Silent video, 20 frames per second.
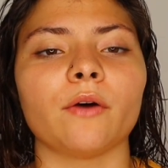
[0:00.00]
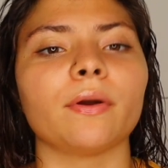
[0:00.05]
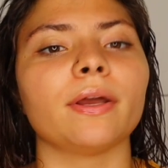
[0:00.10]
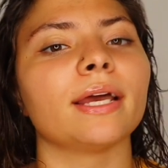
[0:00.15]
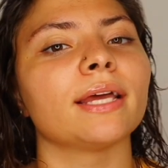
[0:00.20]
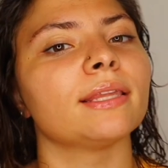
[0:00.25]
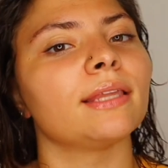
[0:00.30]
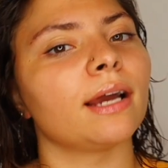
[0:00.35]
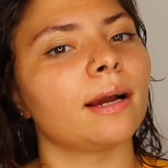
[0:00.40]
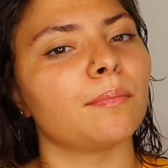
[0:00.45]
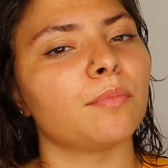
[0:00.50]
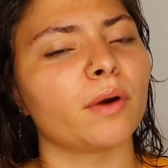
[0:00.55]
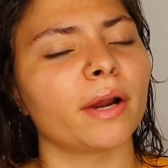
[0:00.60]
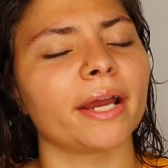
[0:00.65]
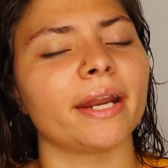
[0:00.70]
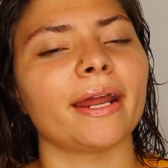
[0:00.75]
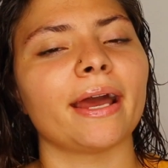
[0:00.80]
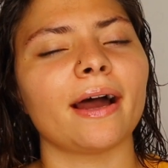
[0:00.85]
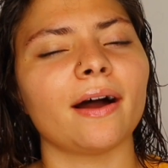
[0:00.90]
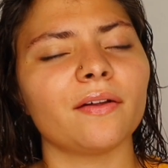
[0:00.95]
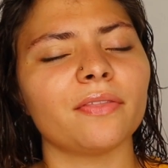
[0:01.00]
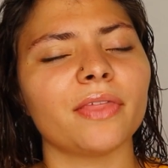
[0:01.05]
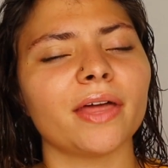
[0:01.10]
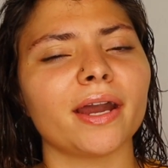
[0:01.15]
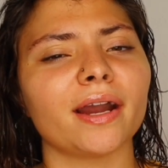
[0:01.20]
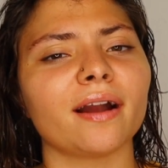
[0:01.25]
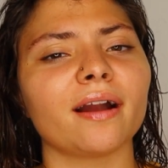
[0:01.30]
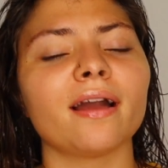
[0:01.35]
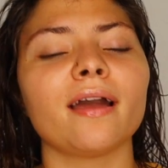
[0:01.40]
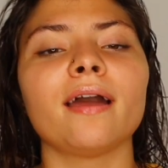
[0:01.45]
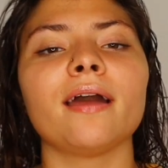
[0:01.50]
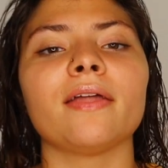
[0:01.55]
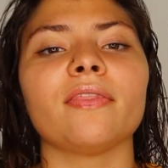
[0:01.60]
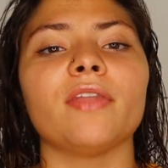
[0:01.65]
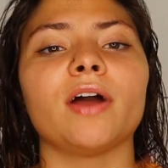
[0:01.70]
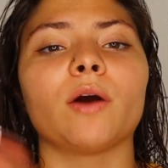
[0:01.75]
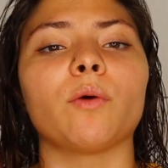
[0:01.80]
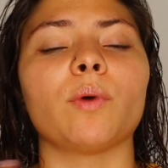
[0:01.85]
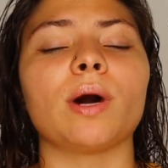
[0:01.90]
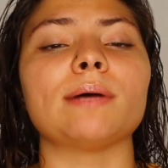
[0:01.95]
get their brand out there,
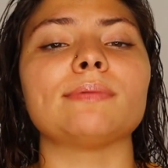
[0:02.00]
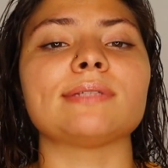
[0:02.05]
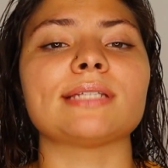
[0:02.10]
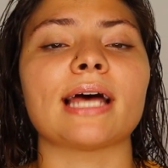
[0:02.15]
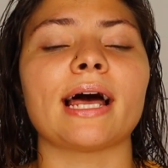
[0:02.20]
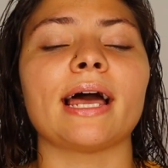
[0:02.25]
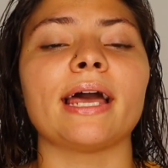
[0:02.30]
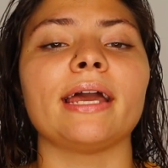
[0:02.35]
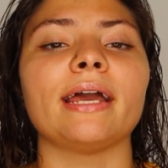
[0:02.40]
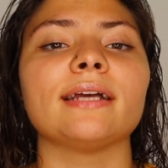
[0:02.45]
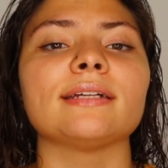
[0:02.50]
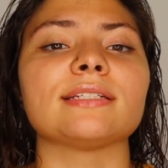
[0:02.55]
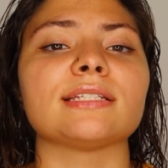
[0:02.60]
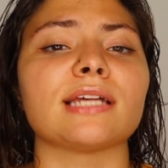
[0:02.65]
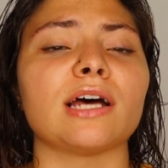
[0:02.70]
their website.